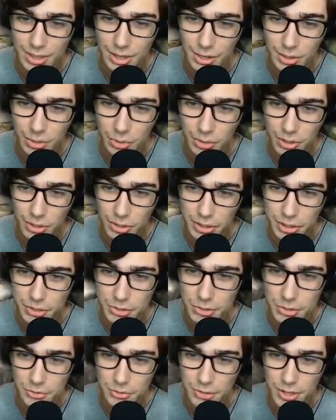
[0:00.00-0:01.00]
Going a little
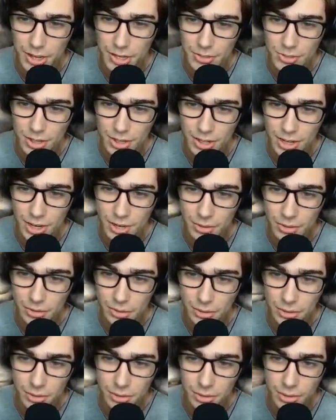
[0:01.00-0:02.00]
too fast right now.
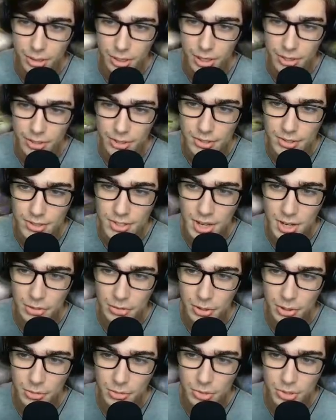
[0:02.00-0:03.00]
Alright, this is down
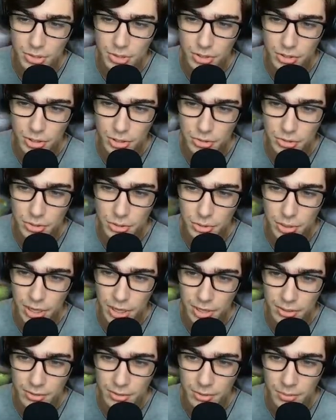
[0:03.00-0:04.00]
throw. It's just a little too
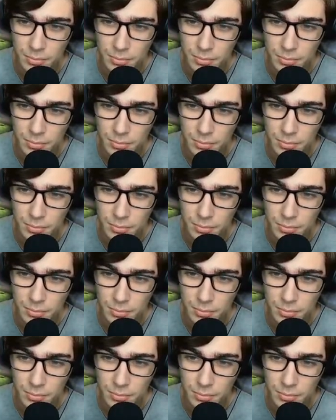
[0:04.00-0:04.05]
late.